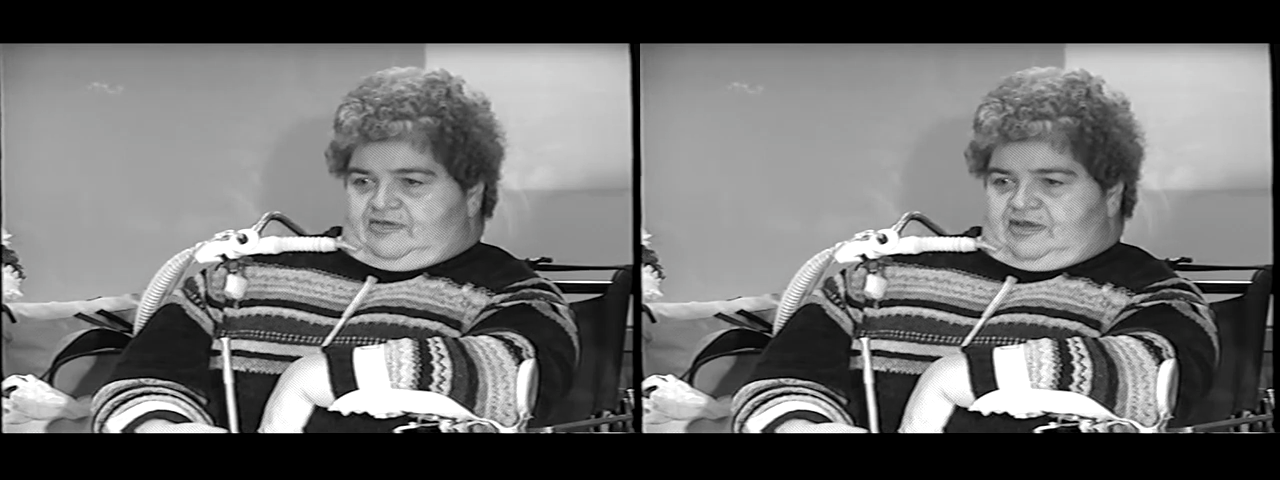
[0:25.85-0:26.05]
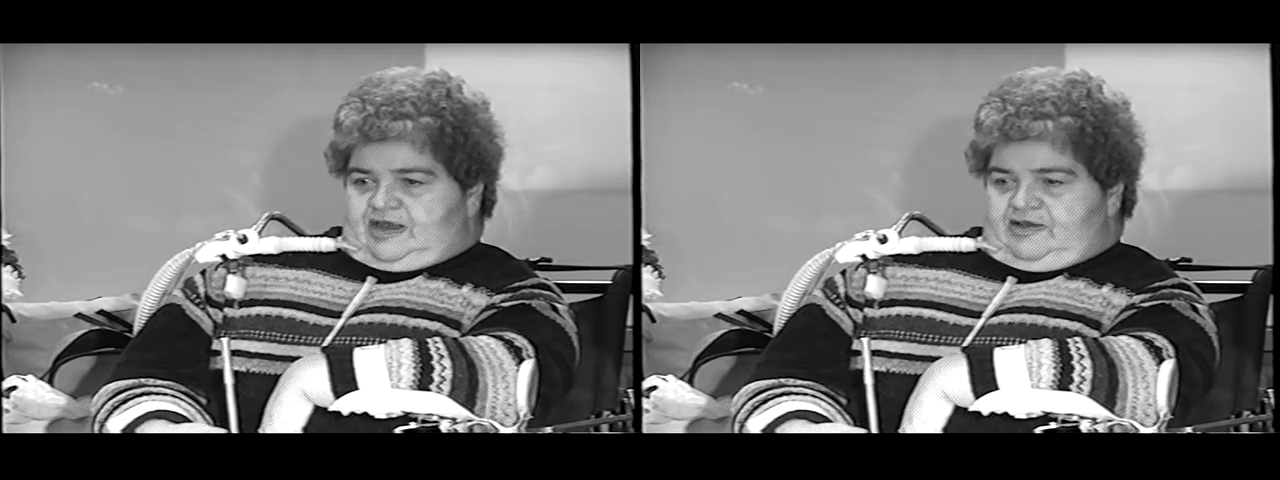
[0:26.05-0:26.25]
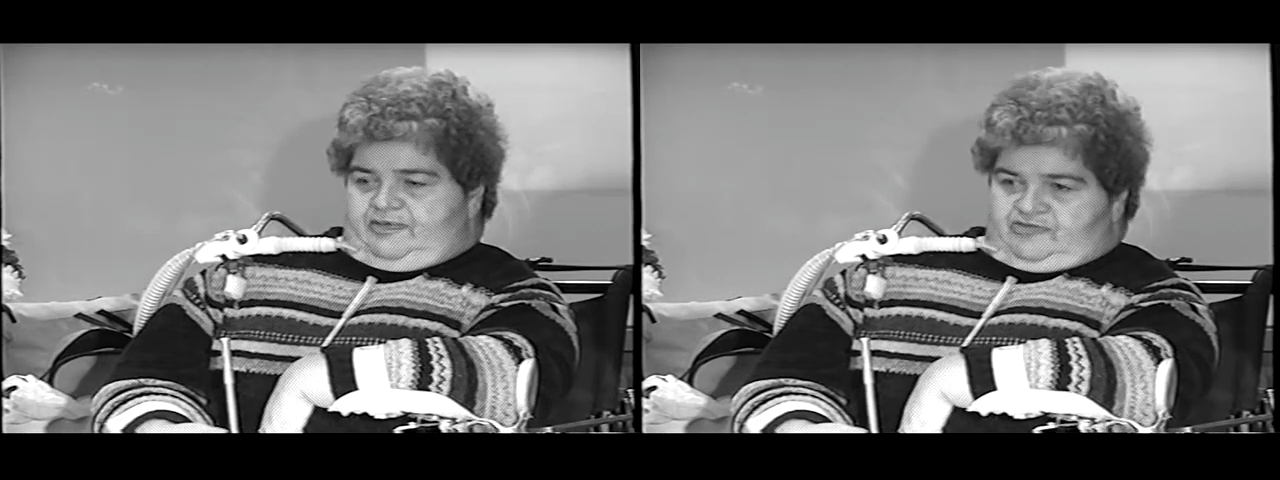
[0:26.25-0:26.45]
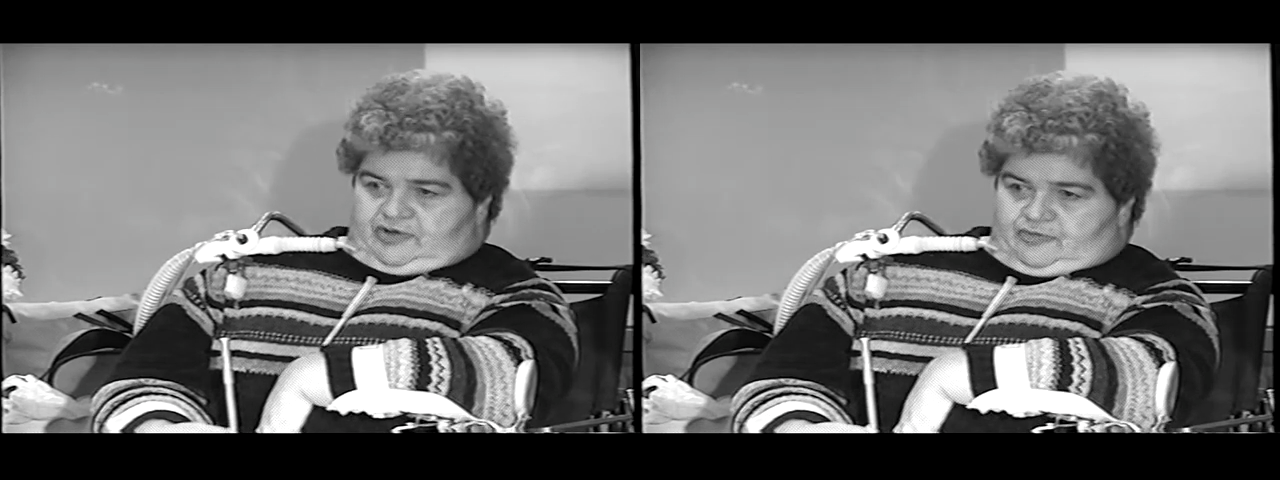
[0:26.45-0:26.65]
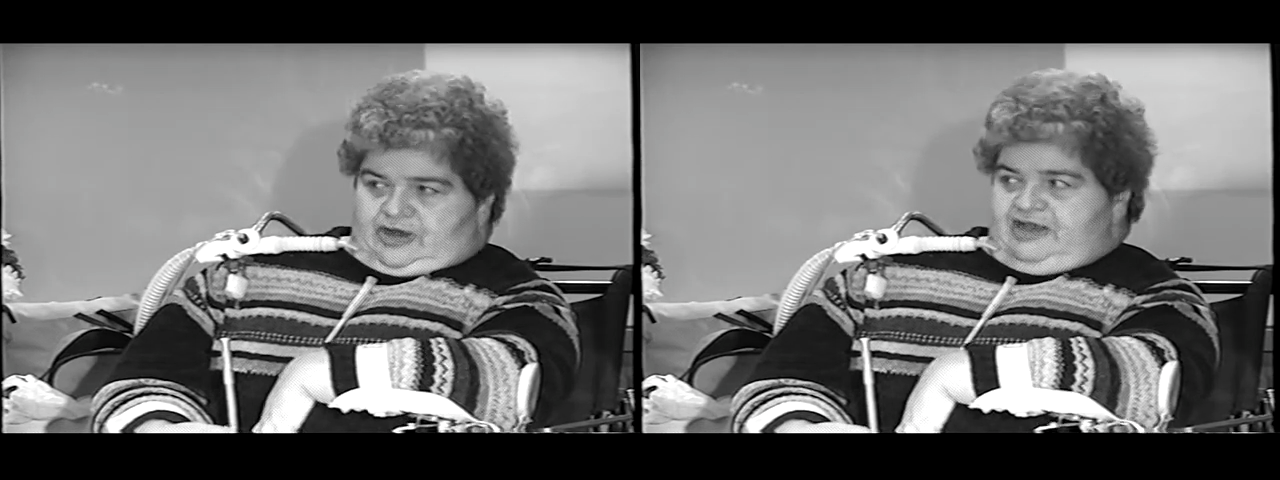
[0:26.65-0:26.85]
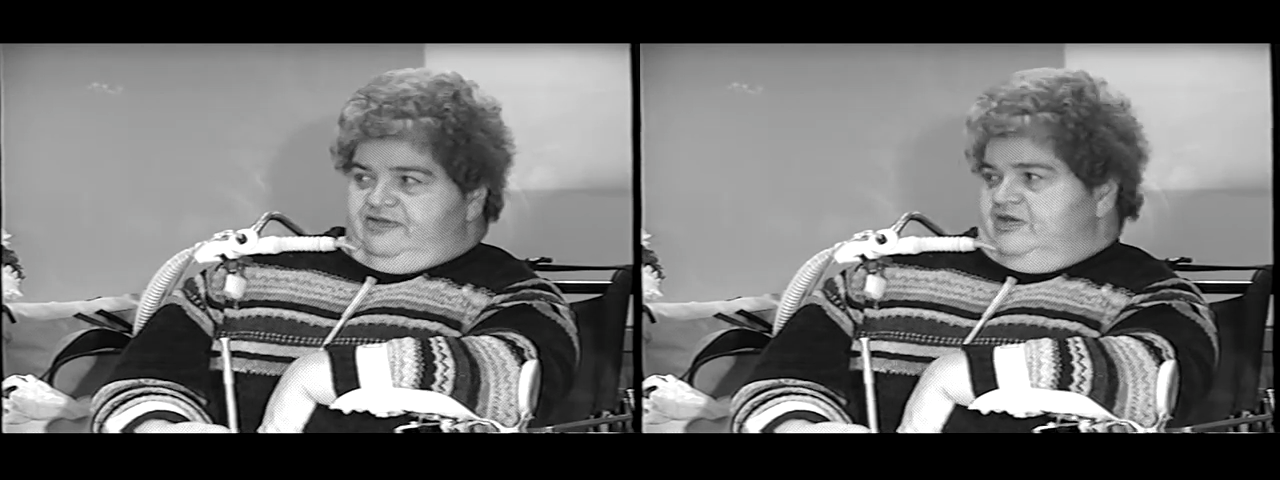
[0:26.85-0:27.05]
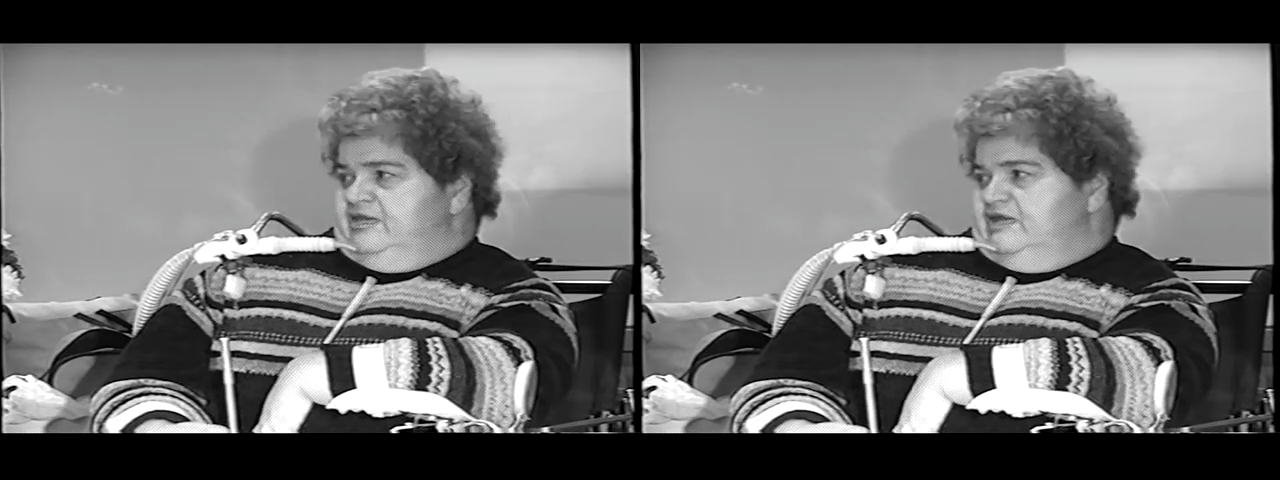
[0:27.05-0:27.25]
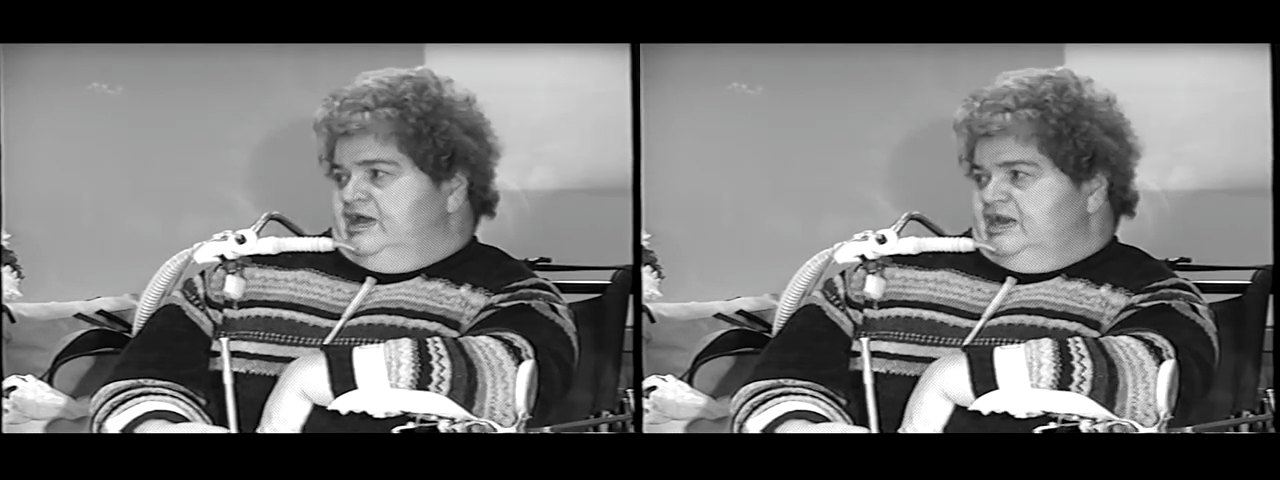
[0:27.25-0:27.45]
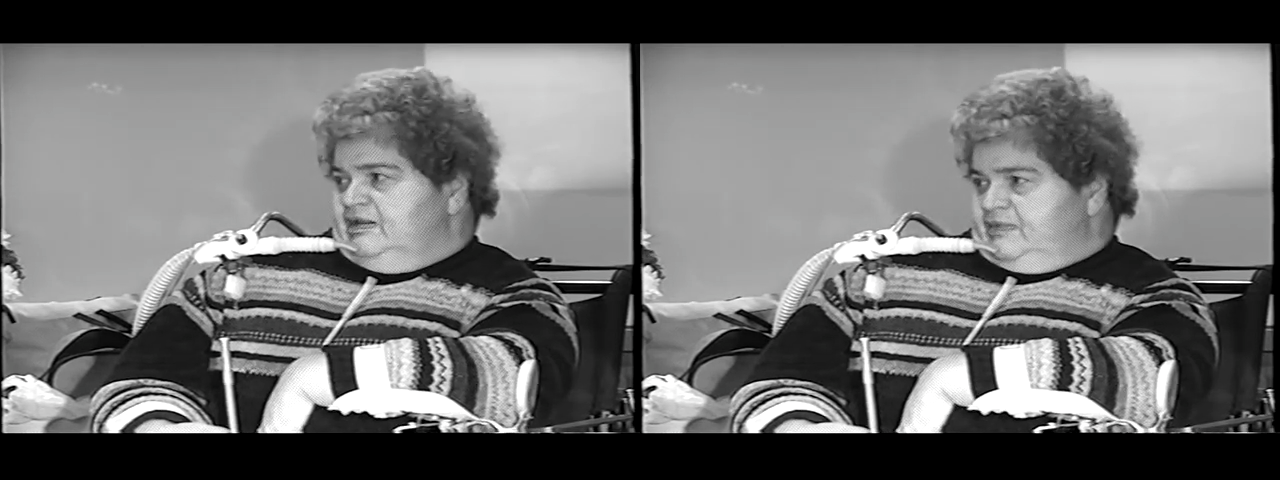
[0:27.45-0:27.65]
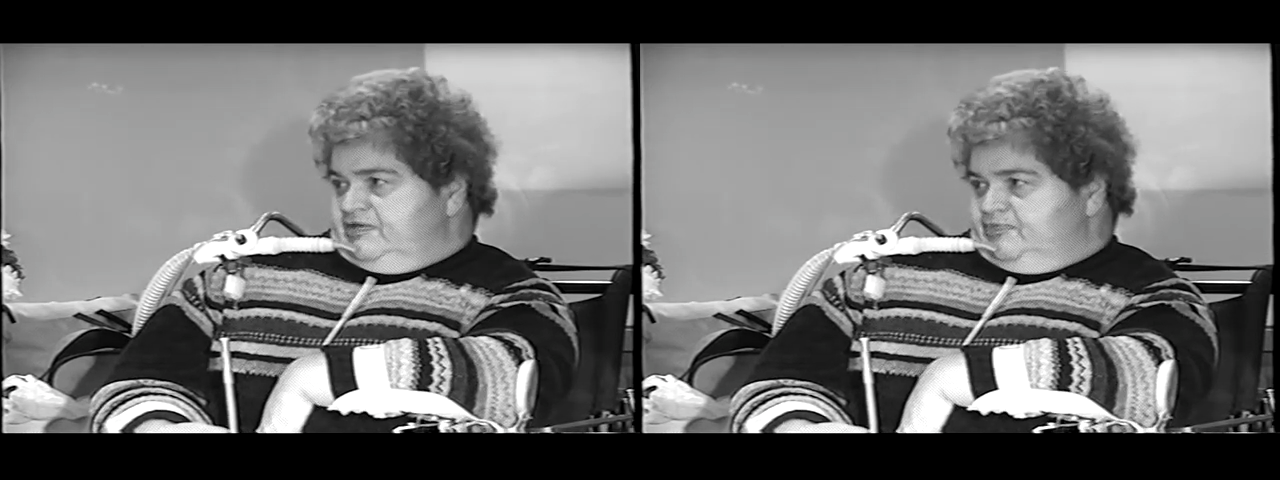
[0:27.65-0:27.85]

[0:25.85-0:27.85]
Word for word: thing between rights and entitlements,